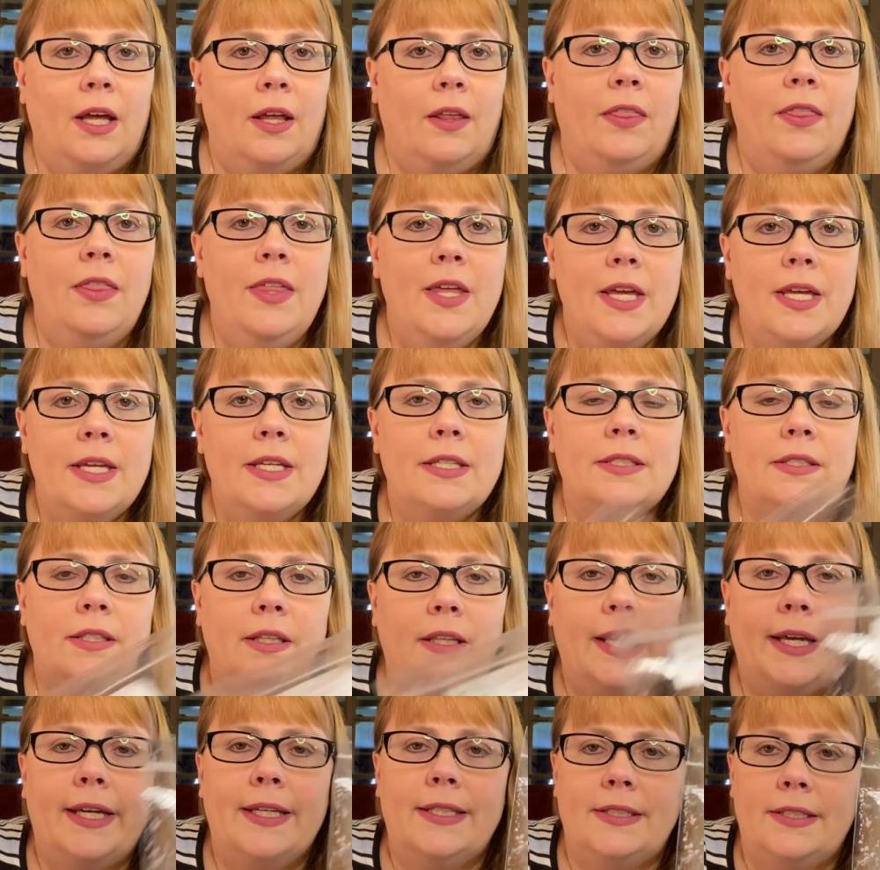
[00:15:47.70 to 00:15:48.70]
This
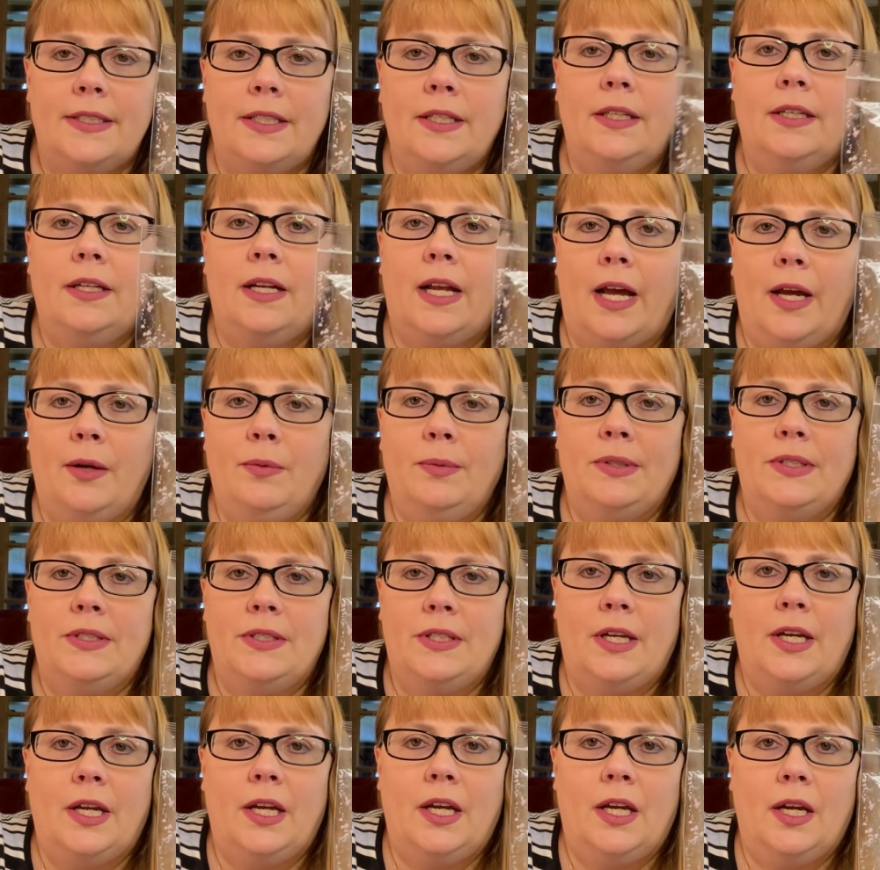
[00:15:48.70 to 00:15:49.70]
lasted, I would
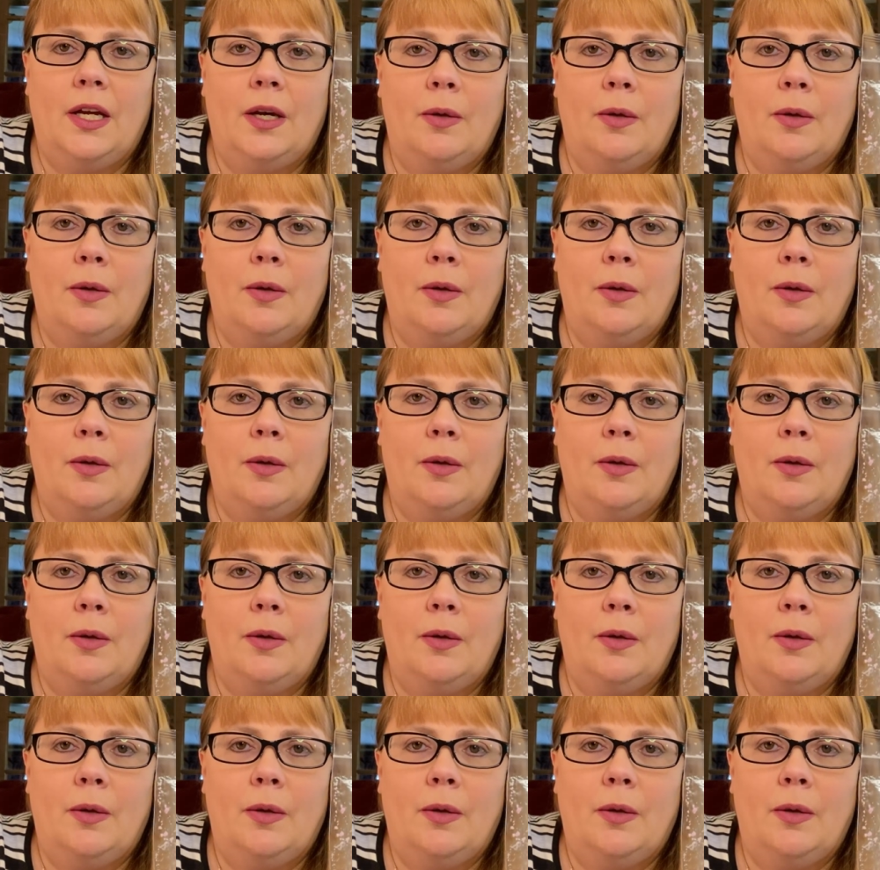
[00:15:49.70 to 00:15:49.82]
say,